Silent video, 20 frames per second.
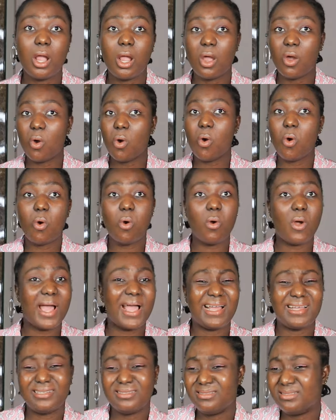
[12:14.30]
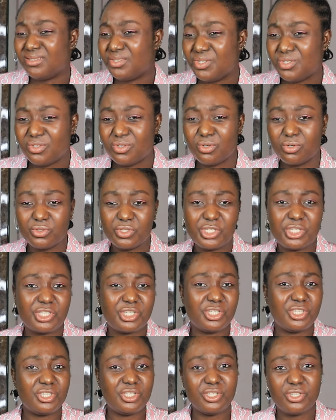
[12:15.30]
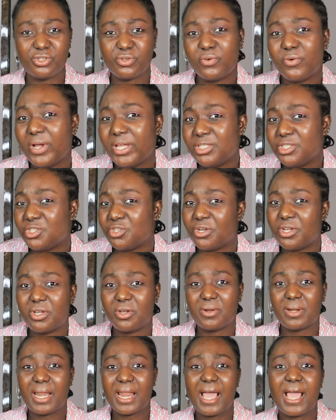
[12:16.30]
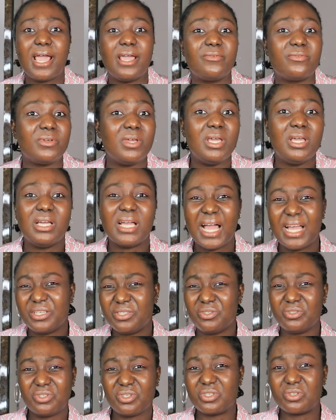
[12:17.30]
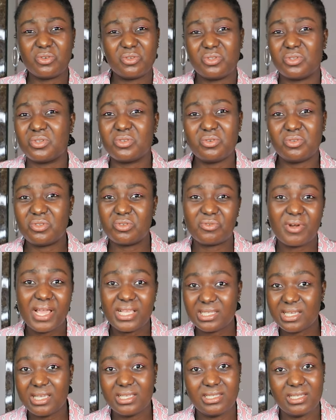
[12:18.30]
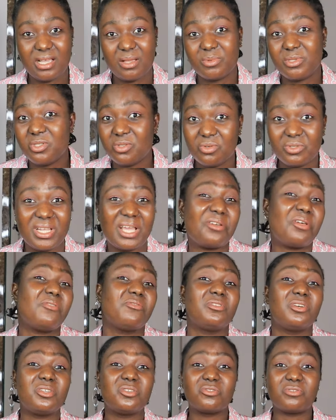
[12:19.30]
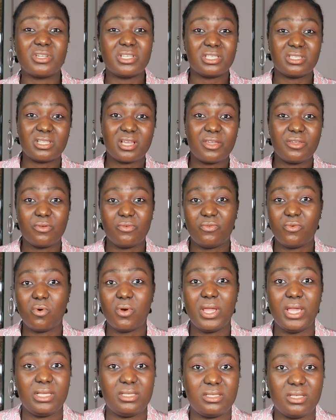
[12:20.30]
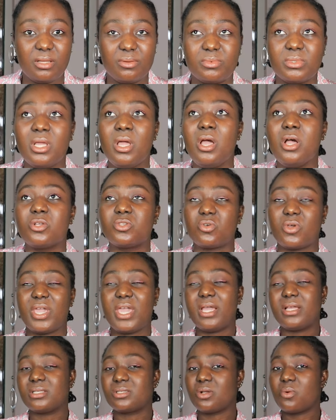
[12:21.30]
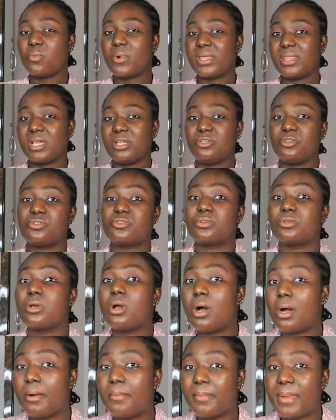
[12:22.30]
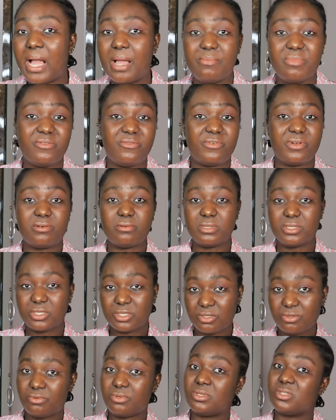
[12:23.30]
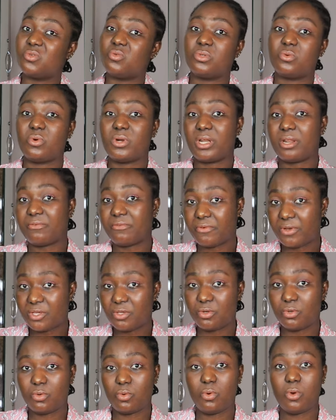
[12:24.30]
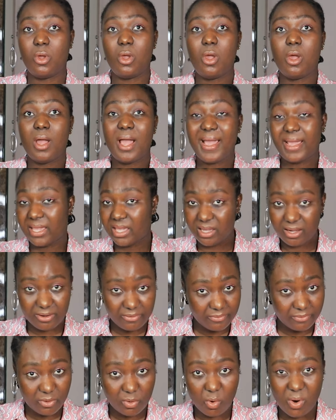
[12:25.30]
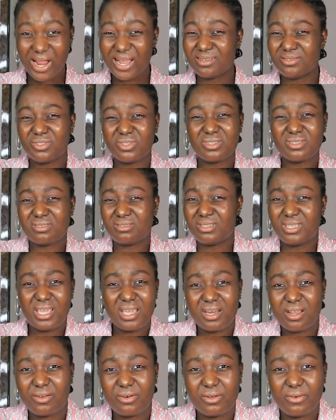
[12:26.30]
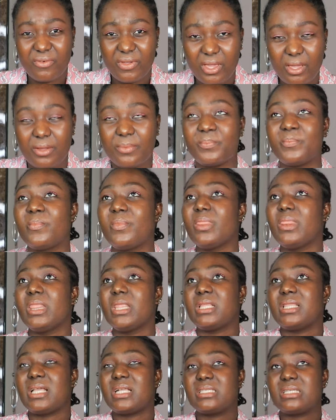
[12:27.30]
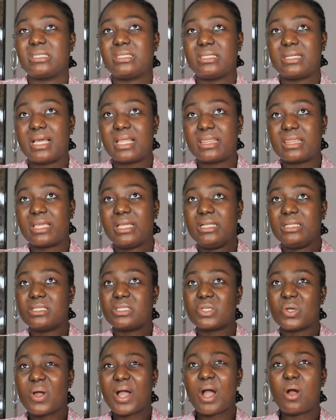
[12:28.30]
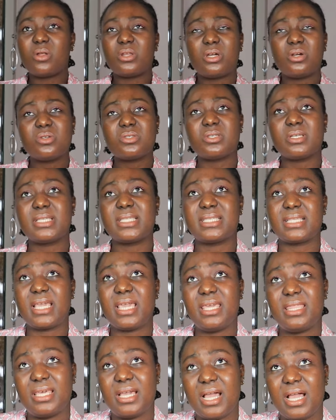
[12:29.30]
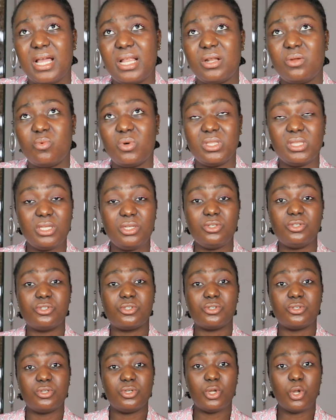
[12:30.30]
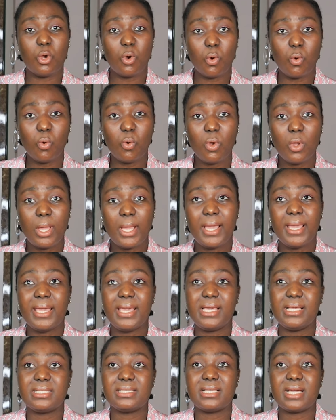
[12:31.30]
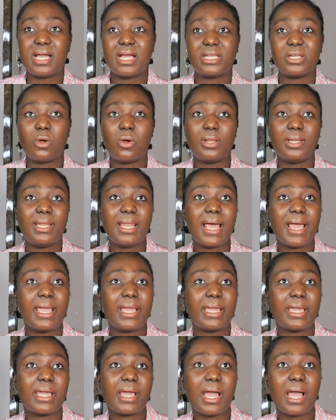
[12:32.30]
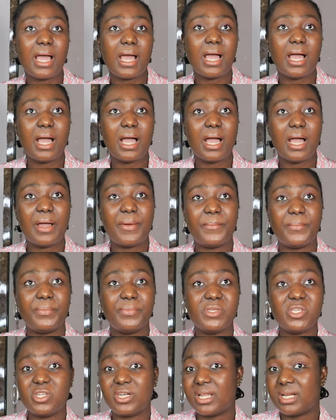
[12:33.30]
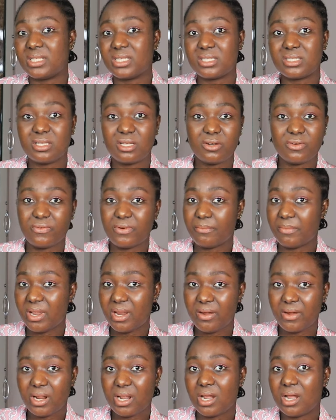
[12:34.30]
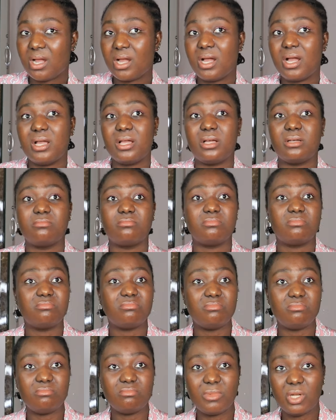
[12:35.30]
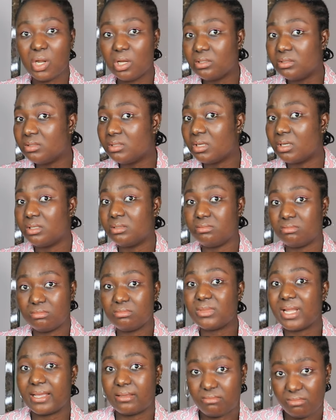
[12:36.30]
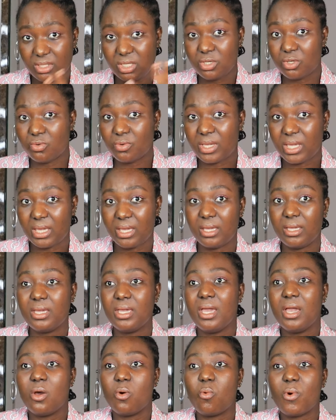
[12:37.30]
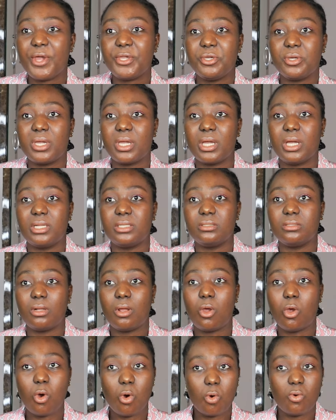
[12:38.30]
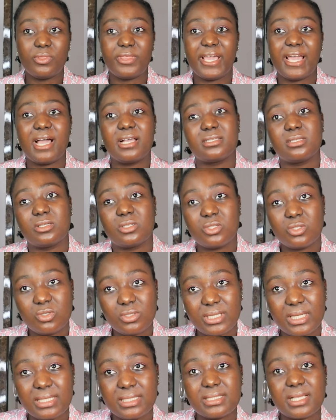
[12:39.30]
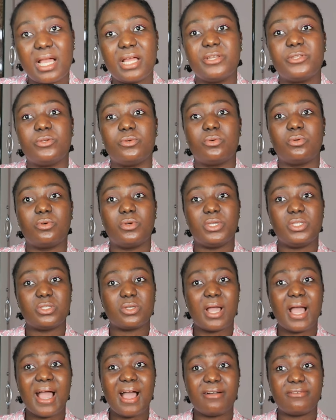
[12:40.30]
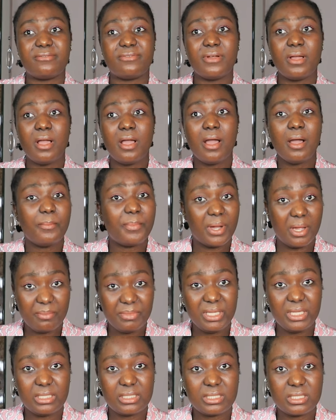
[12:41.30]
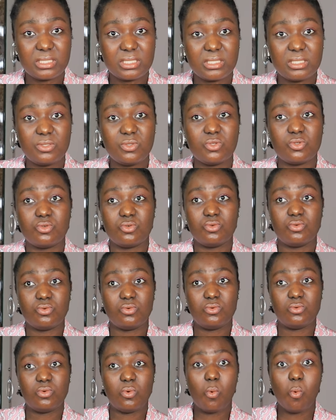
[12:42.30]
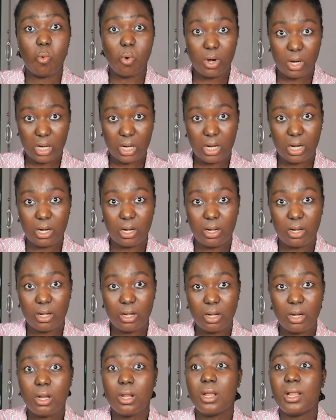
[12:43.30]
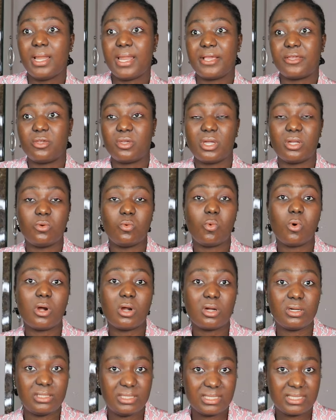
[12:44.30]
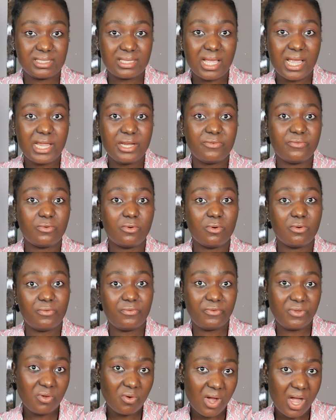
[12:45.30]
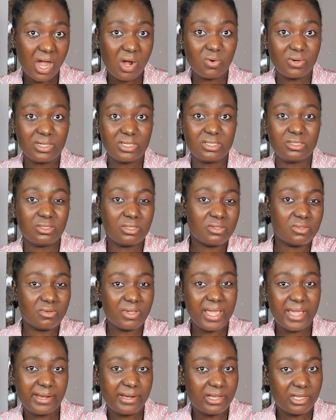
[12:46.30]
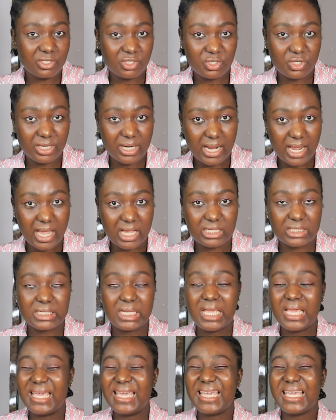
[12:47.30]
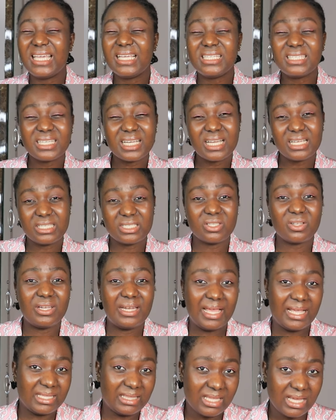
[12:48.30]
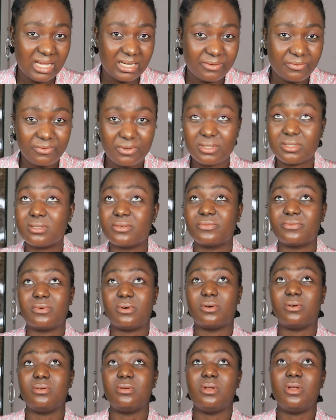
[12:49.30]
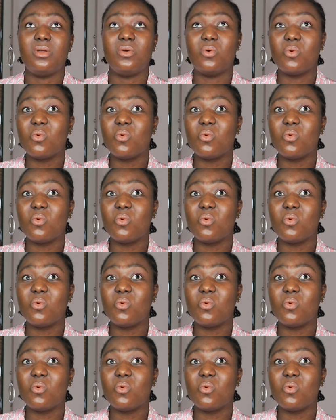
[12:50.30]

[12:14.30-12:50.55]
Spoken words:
go and, you know, chill, enjoy your life, and you just go to school to write exams. No, they're not even going to register you for exams. So here is somewhere that you should come and be very serious with whatever you are here for, and just get out of here. That's another thing. So I would also say that one thing you should know is that, unlike United States of America, London, like the UK, where you can go there as a student and you're going to have permits to work, like you can work on the side for a few hours just to earn extra cash, India is not like that. First of all,